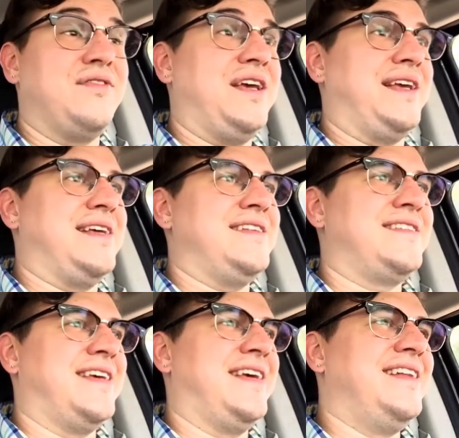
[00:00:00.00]
Like I
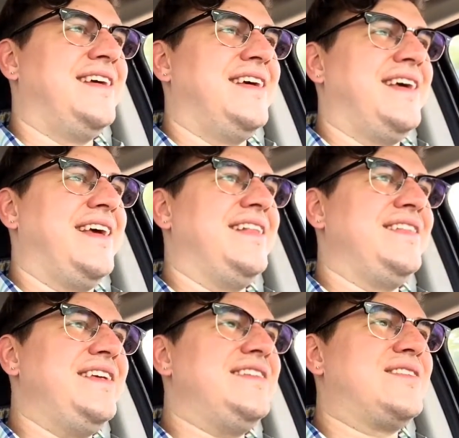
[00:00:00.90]
said, it
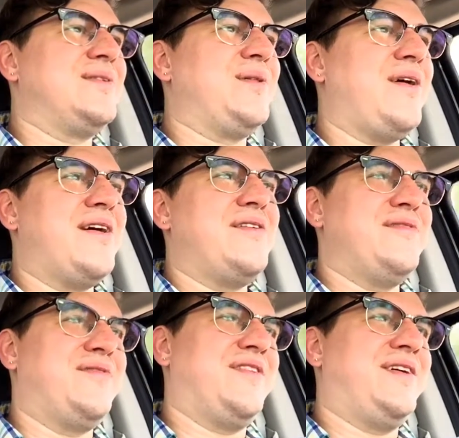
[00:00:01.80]
leads to a lot
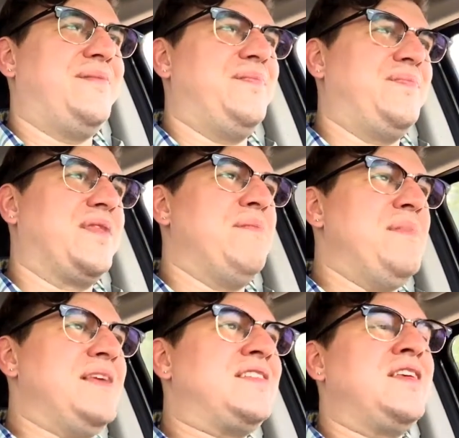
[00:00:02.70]
of um,
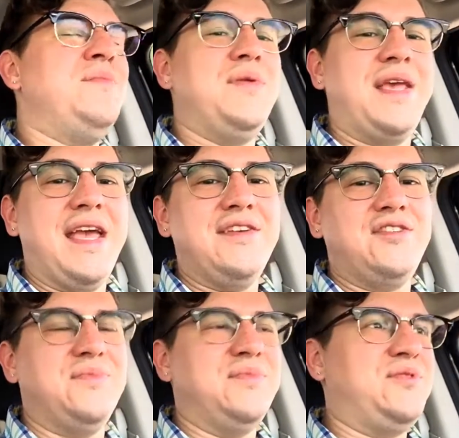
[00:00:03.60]

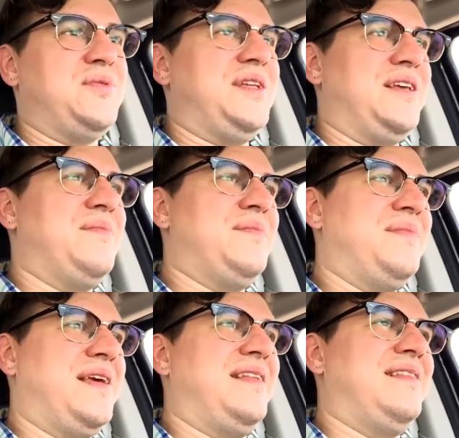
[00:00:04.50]
miscommunication between
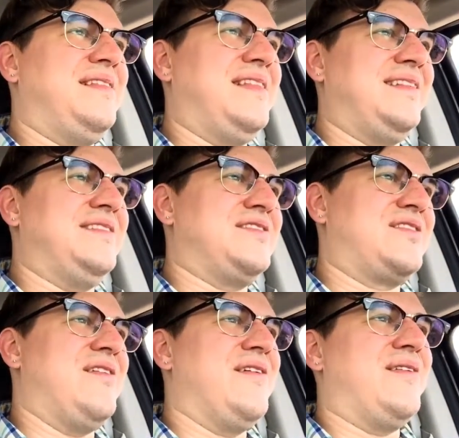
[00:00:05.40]
him and and this
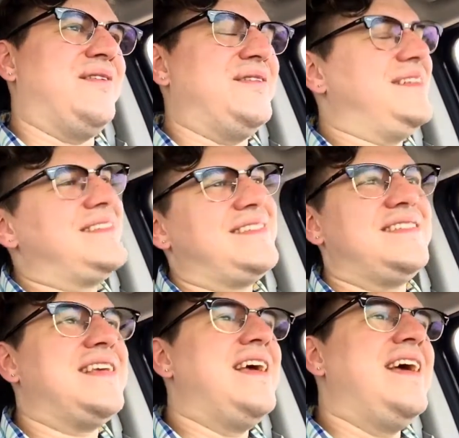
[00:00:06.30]
girl, and it's
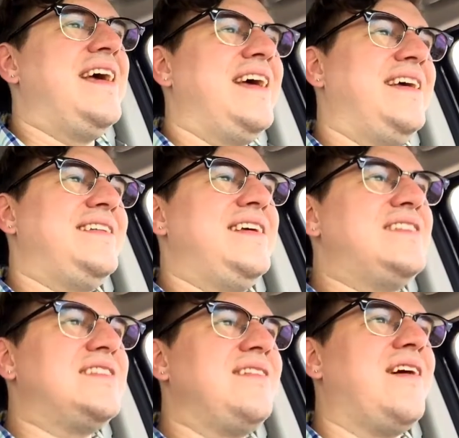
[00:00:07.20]
just it,
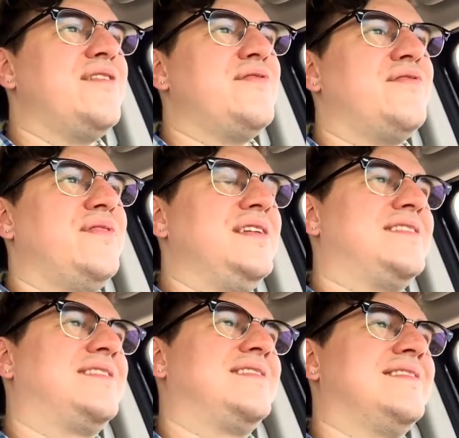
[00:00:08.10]
it's a lot of
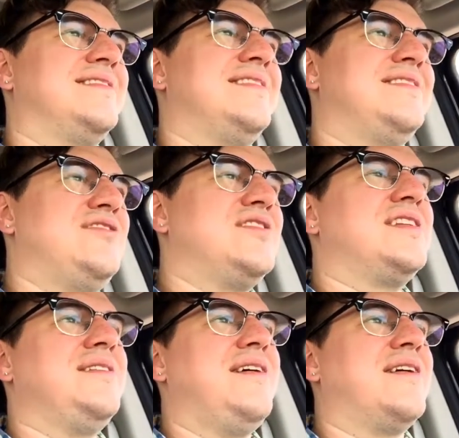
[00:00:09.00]
it's
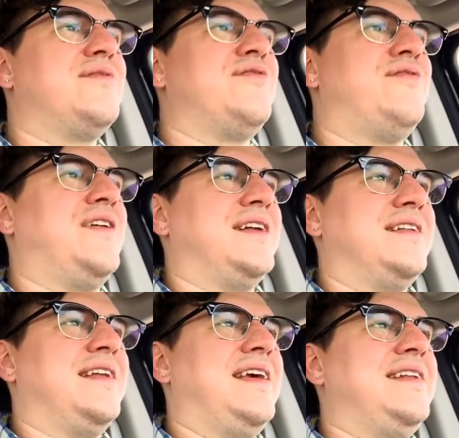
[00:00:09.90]
just a lot of
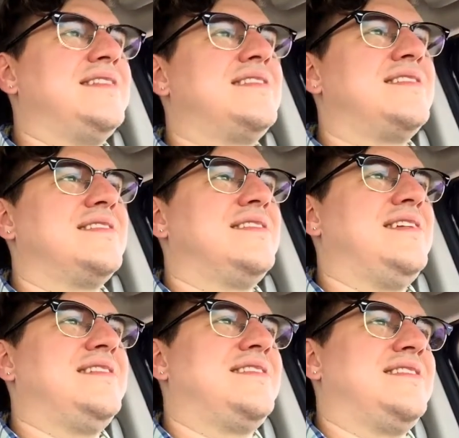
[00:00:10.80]
fun, and it's
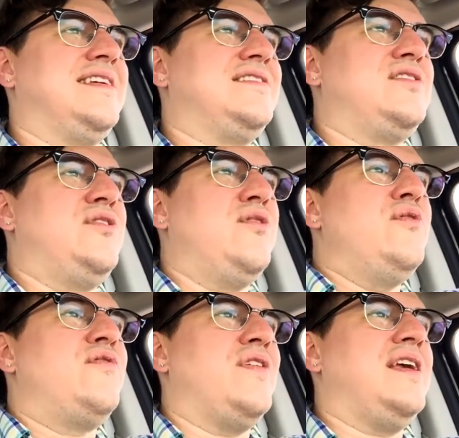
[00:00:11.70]
it's it's
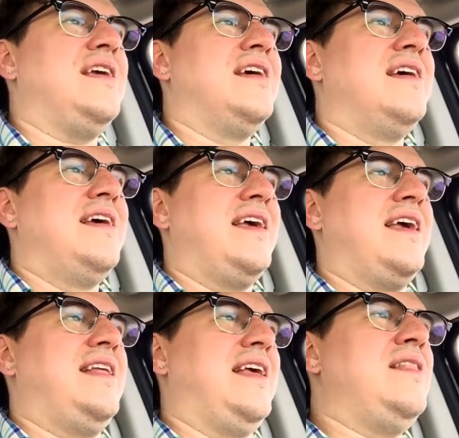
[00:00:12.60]
goofy,
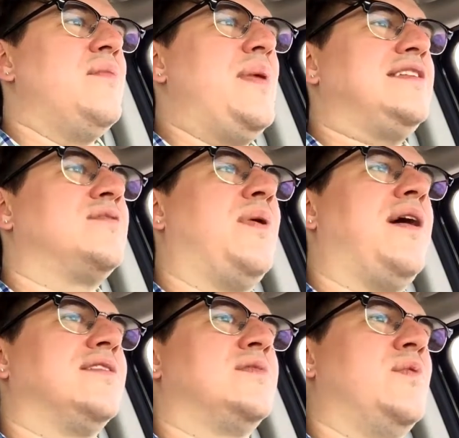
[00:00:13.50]
in, in the best
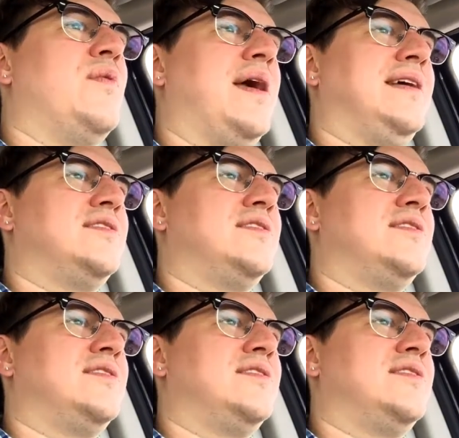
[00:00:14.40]
possible way.